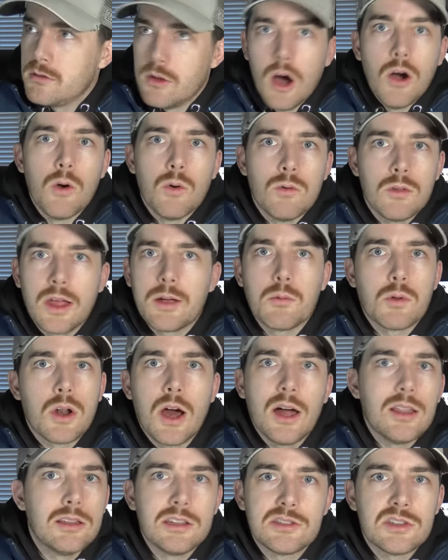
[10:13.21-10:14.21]
no, like we're
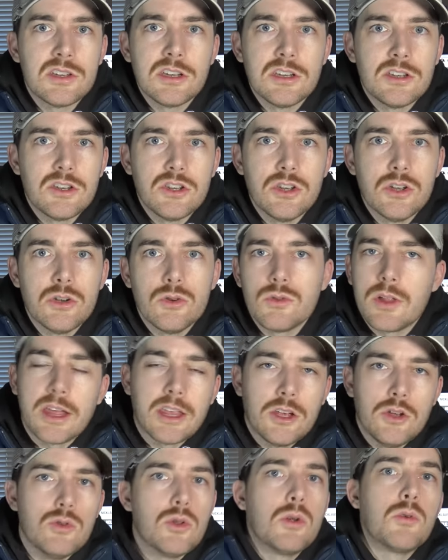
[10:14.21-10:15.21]
not listening to you.
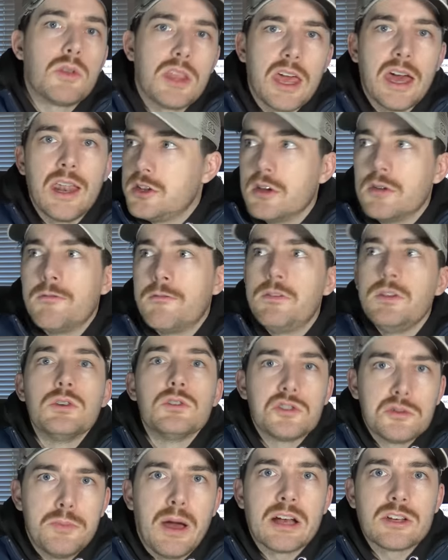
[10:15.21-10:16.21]
Like you don't get to feel
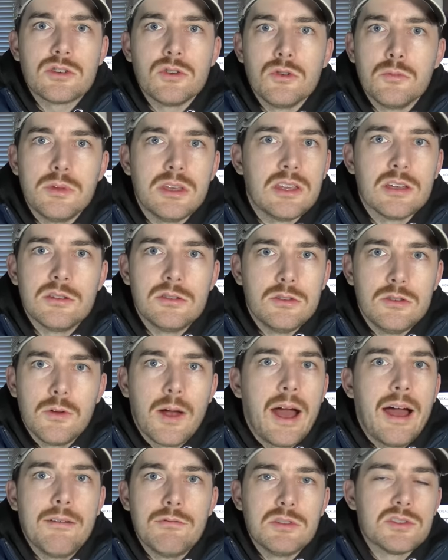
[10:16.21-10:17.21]
special because you
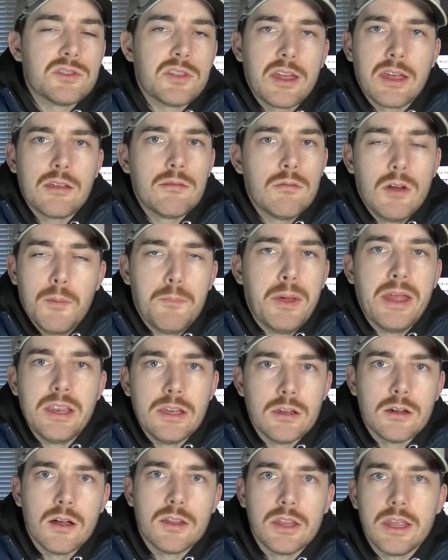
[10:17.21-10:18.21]
have this like
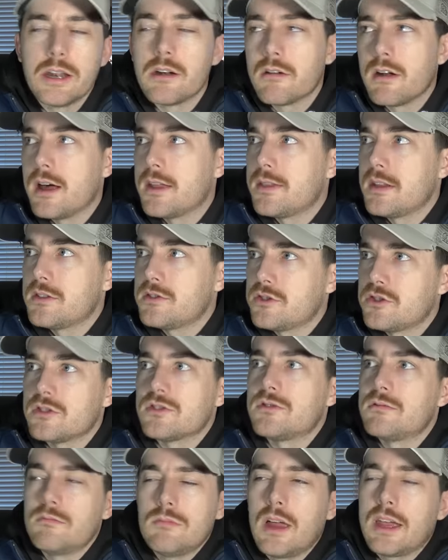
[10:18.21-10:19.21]
opinion on the internet that's
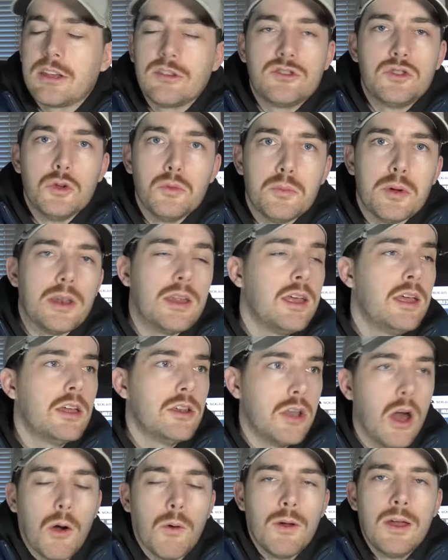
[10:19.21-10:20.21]
just like stupid.
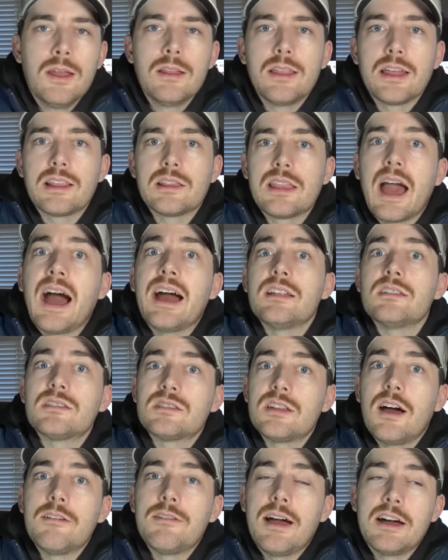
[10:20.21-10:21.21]
No, like that
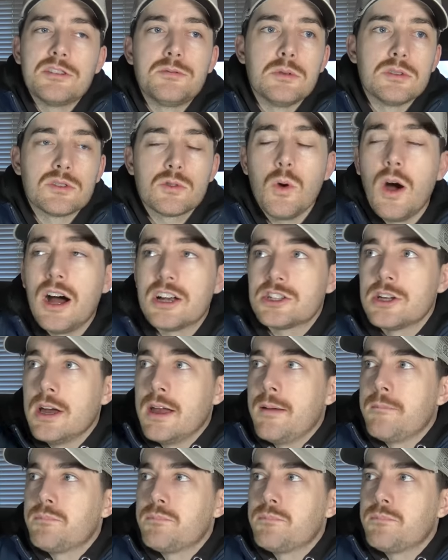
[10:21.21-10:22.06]
stuff has been squashed.